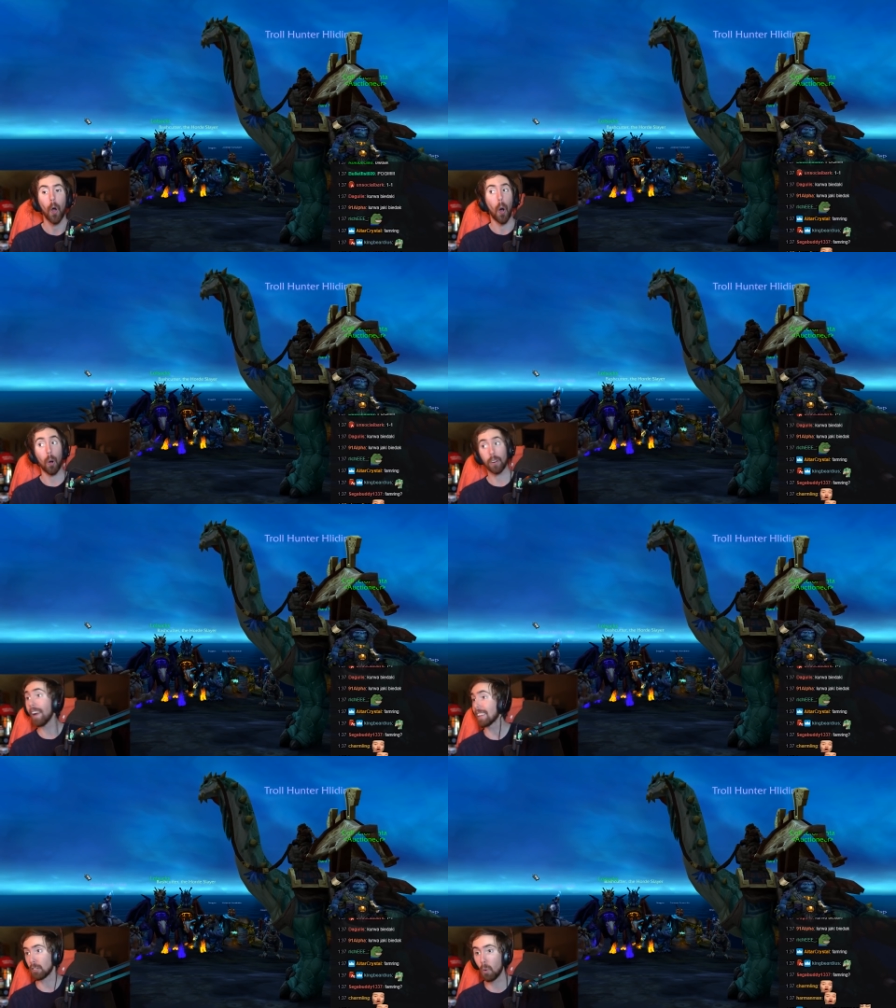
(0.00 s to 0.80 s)

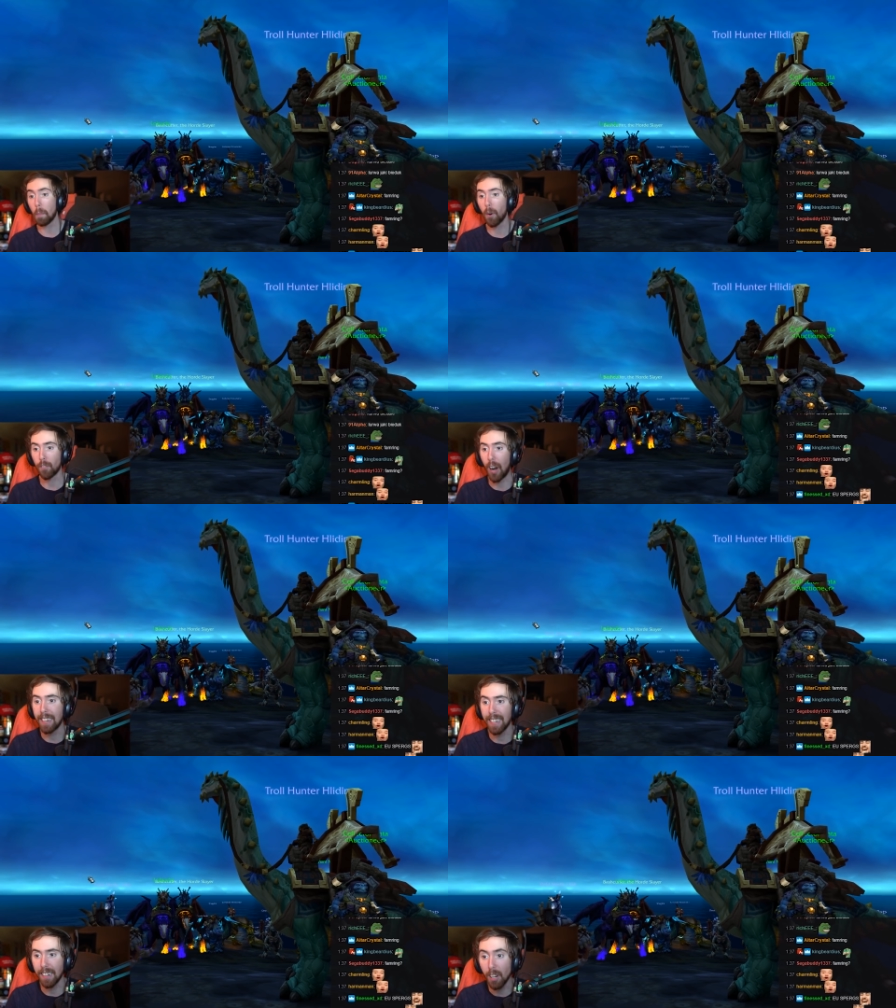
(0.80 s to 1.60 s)
Okay, that's one point for
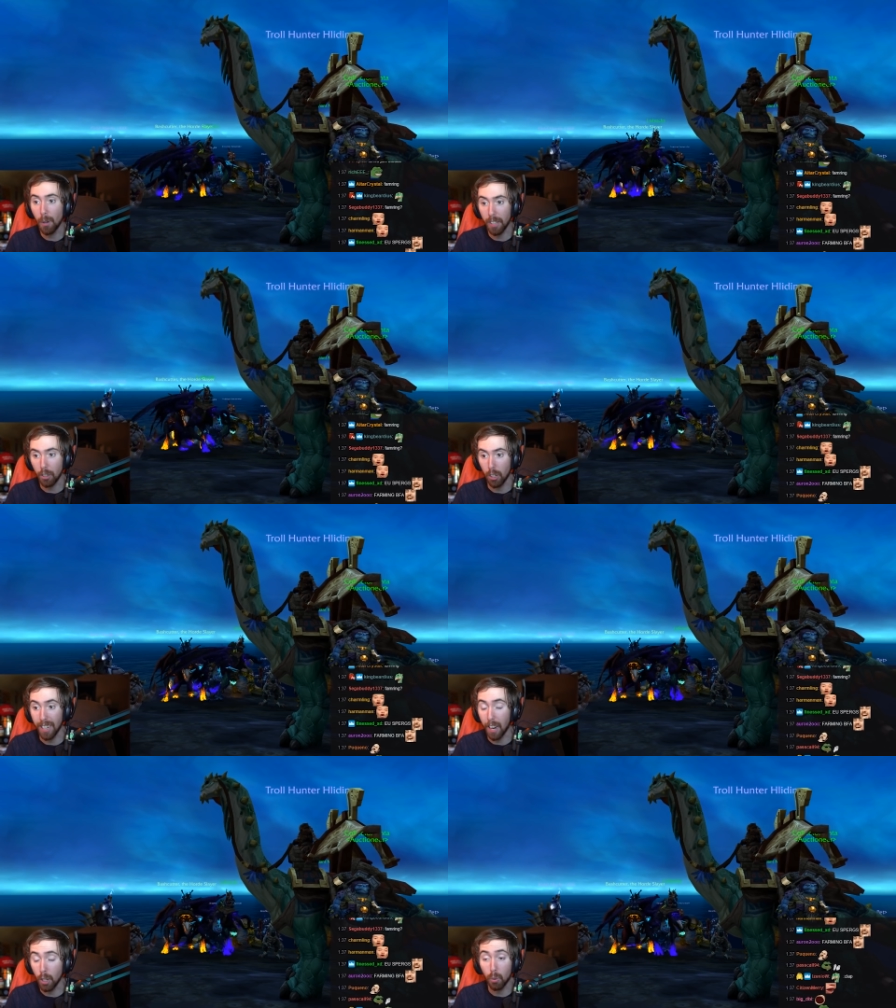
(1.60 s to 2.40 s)
Hyden, and Lilith gets on the
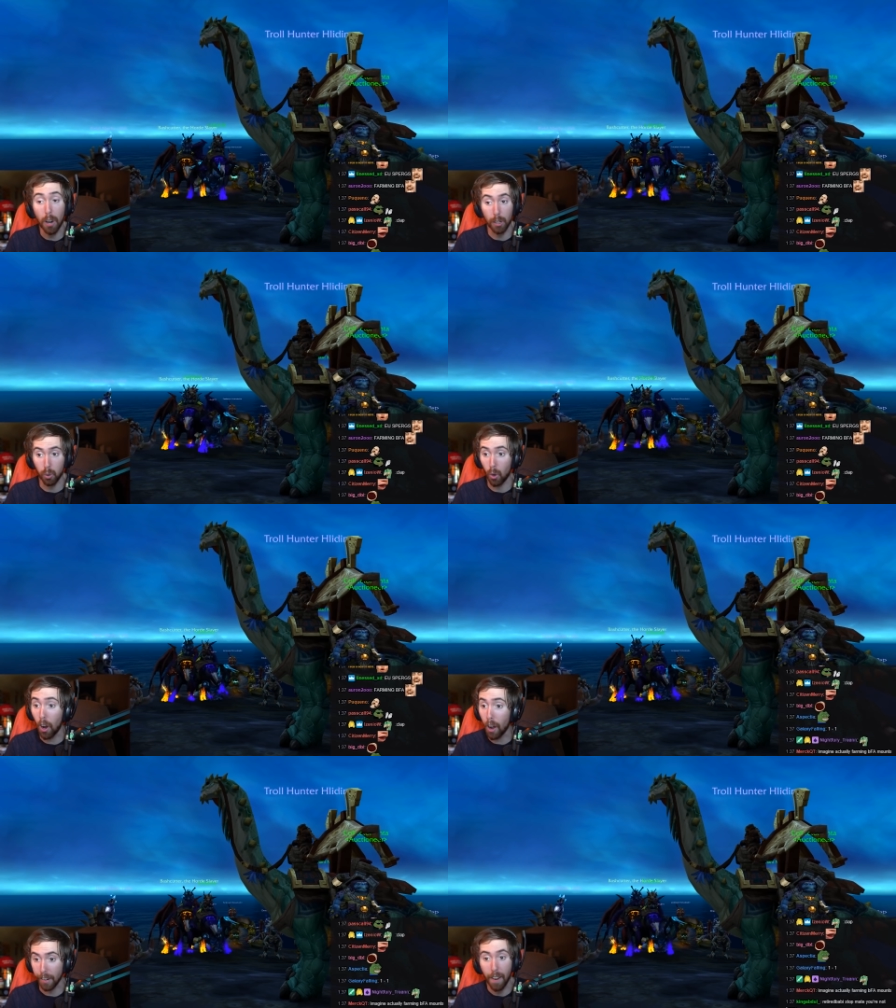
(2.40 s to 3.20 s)
Underrot
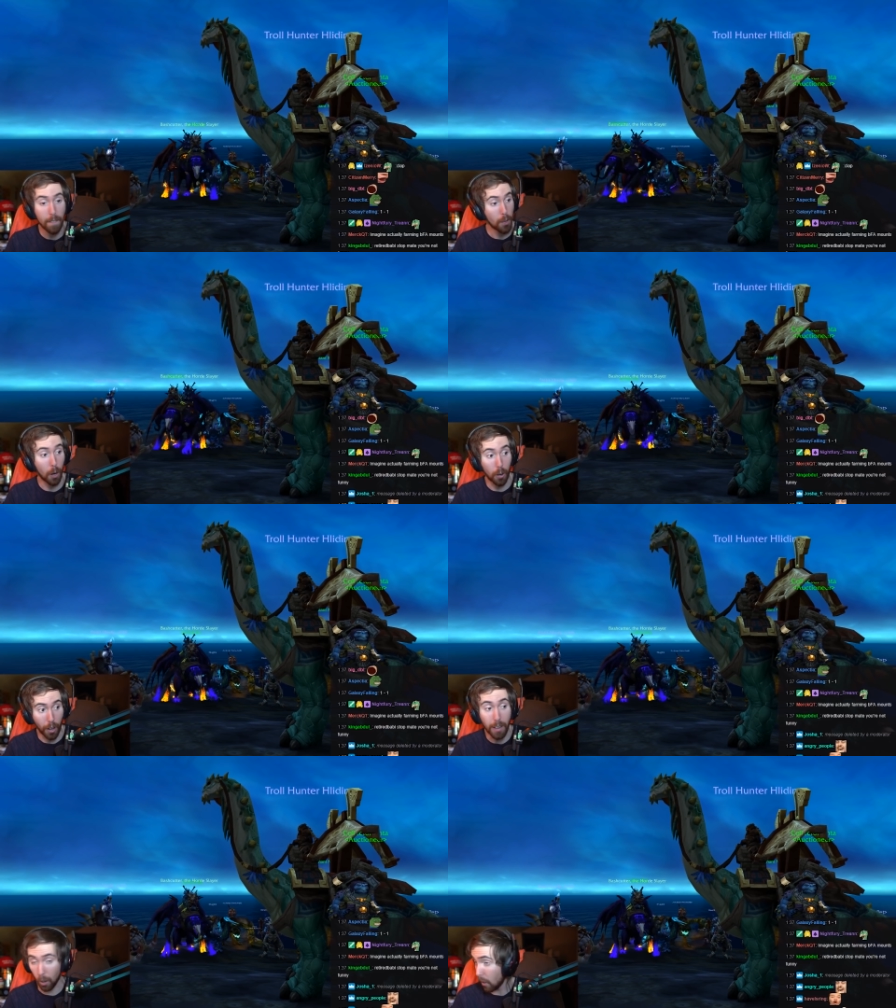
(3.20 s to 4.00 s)
Crawg.
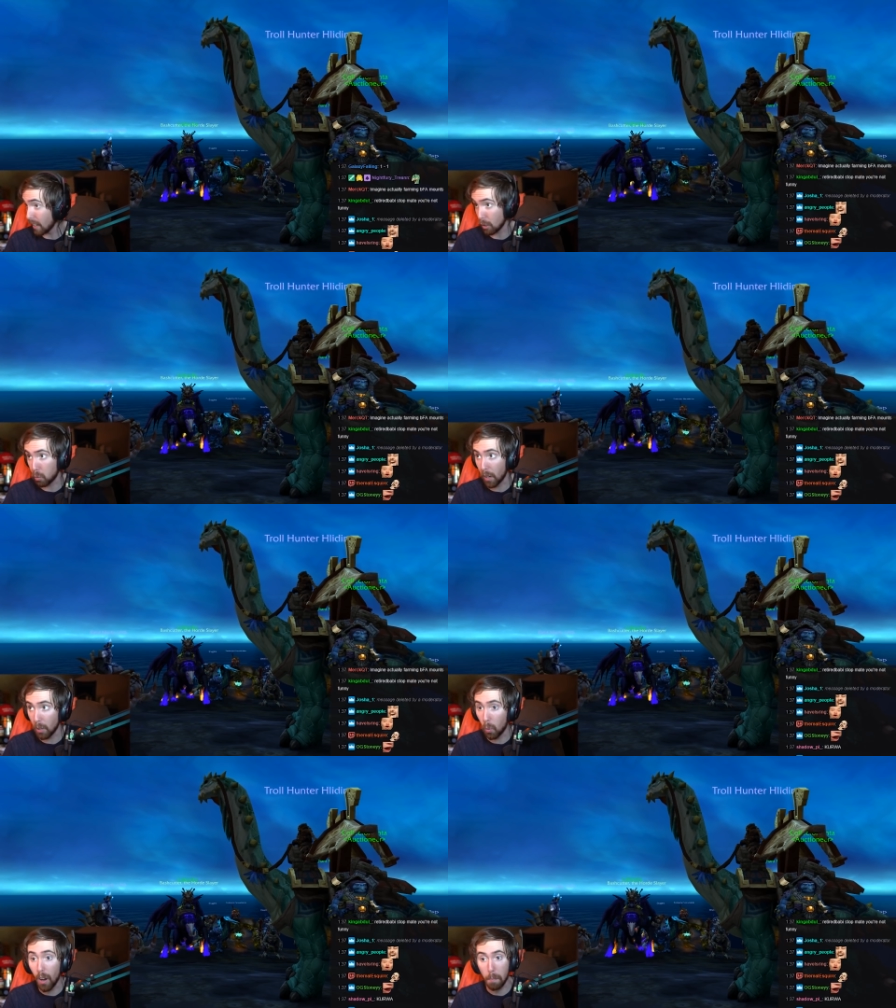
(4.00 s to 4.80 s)
Alright, alright, that's one to
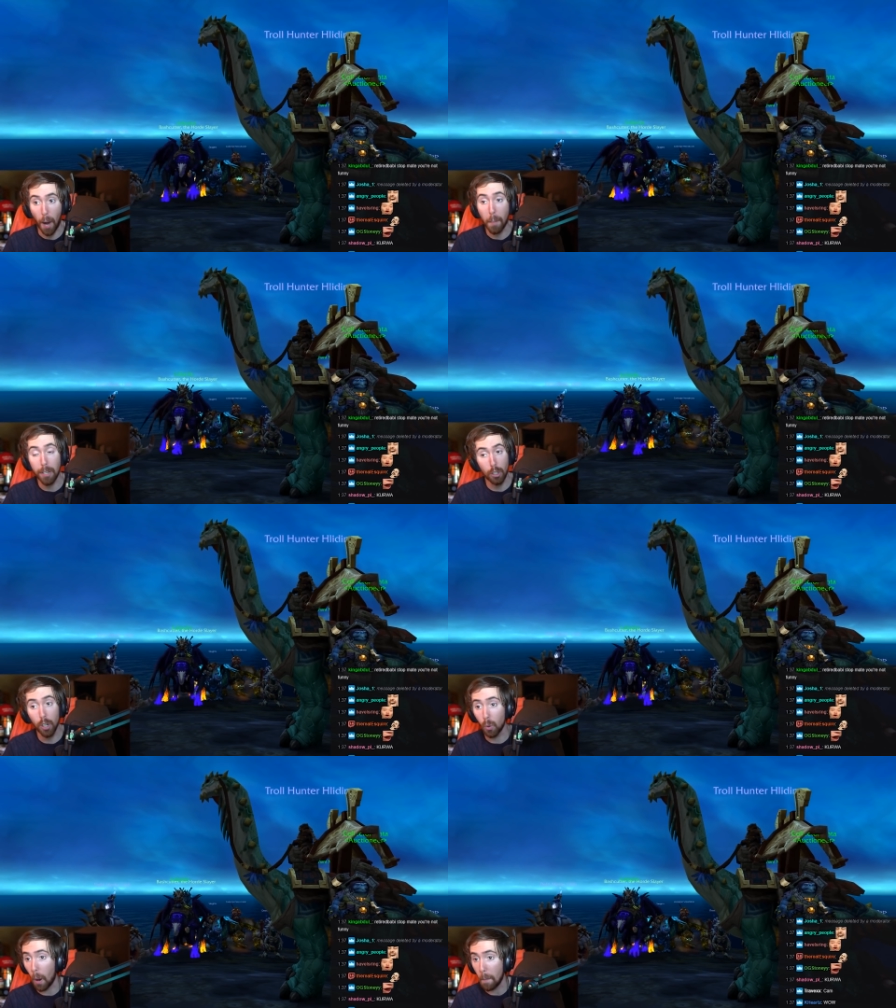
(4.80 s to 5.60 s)
one, probably two
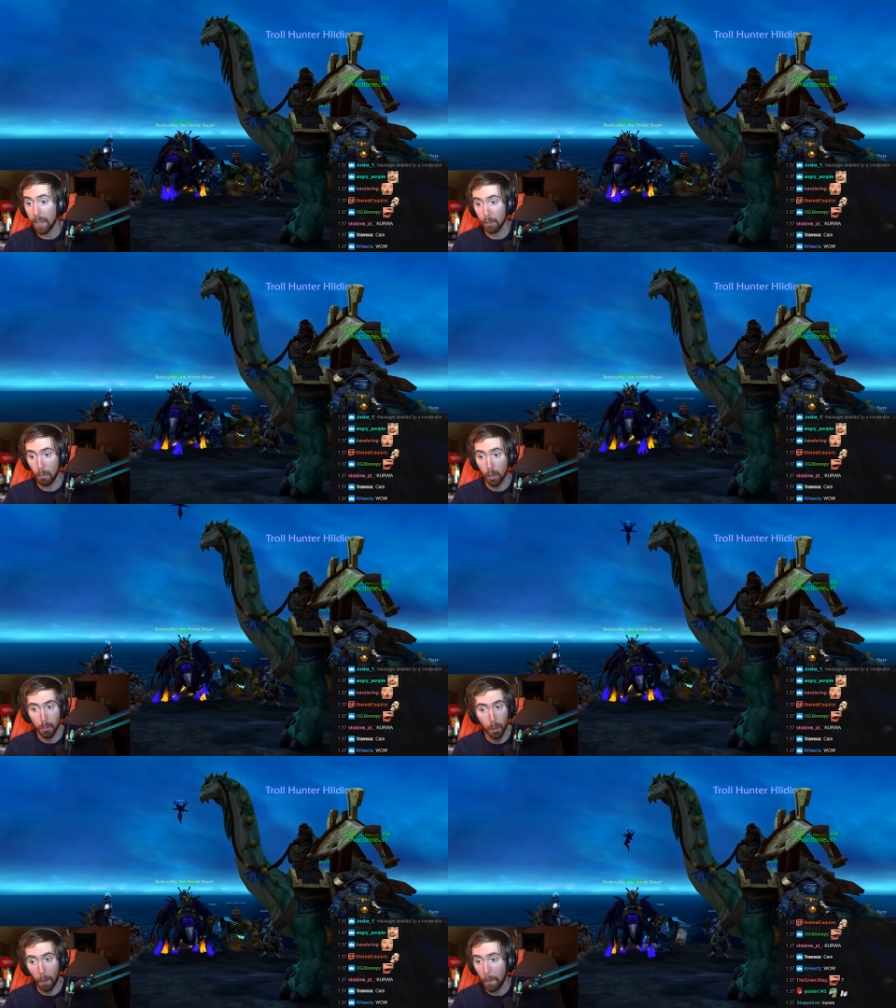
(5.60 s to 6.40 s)
to one, because most
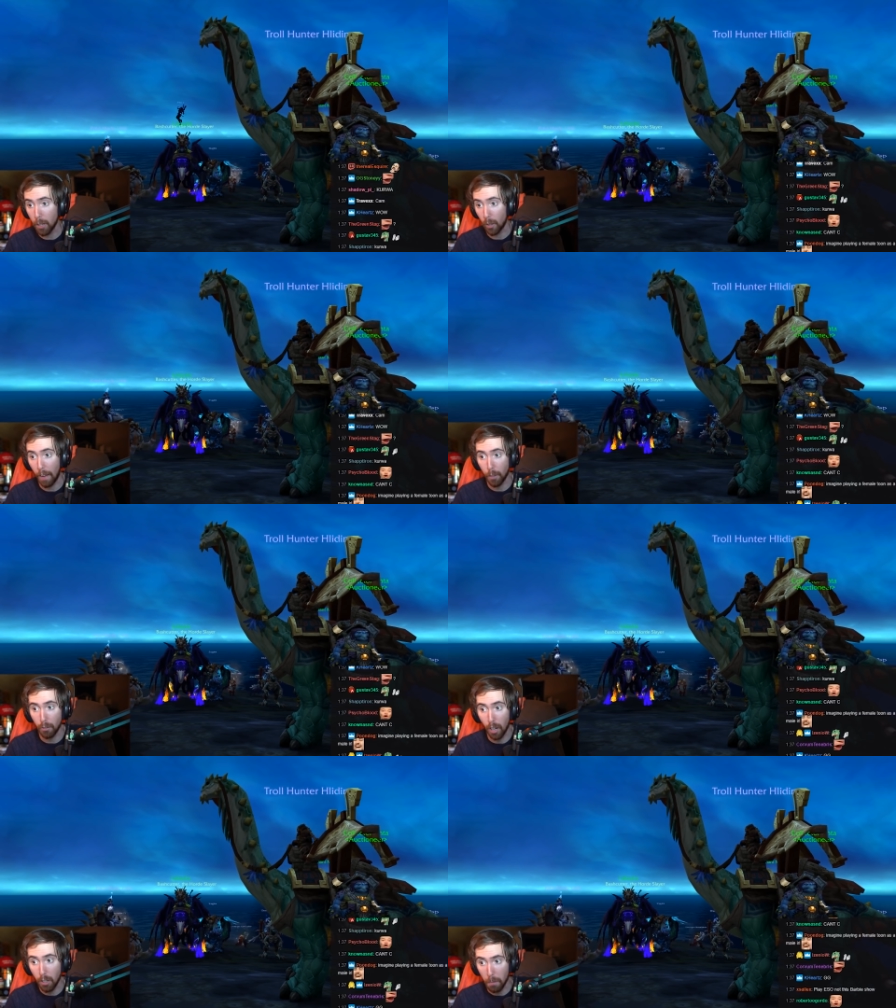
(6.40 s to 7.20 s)
people probably don't have those
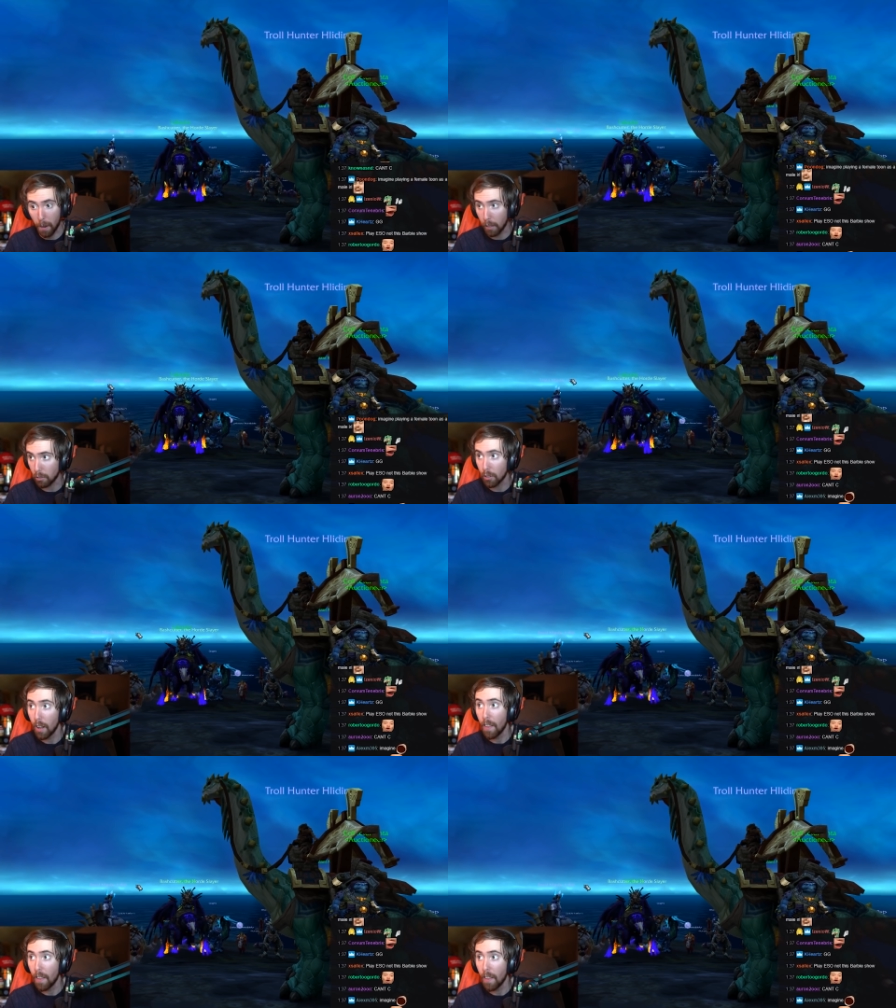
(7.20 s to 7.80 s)
dungeon mounts.